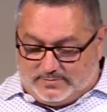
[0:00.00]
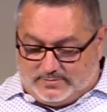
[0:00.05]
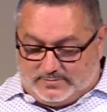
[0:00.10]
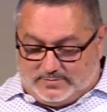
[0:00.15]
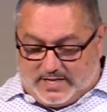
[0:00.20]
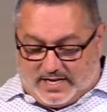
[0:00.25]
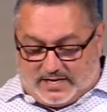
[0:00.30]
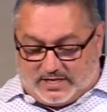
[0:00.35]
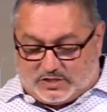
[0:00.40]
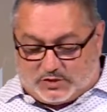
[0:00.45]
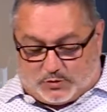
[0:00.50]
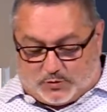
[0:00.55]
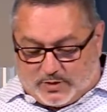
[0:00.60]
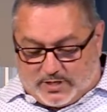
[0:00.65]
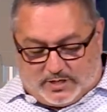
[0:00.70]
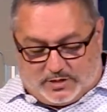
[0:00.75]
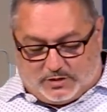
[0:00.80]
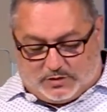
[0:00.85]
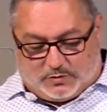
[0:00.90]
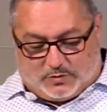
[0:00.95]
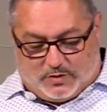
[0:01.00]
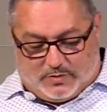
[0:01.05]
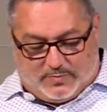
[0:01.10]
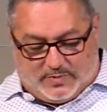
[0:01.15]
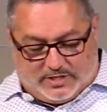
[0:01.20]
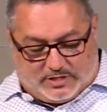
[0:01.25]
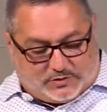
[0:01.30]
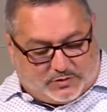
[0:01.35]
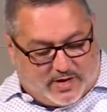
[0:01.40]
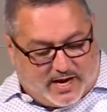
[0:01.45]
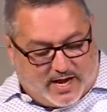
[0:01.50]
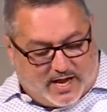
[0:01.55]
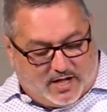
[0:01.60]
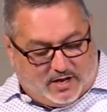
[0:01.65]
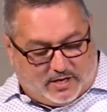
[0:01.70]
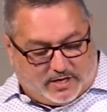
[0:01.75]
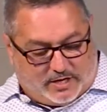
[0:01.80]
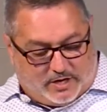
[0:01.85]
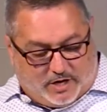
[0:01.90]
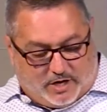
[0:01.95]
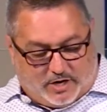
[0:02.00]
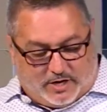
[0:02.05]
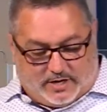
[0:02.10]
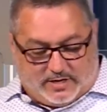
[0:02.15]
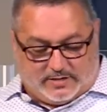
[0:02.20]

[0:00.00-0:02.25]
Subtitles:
that is riddled with betrayal and hurt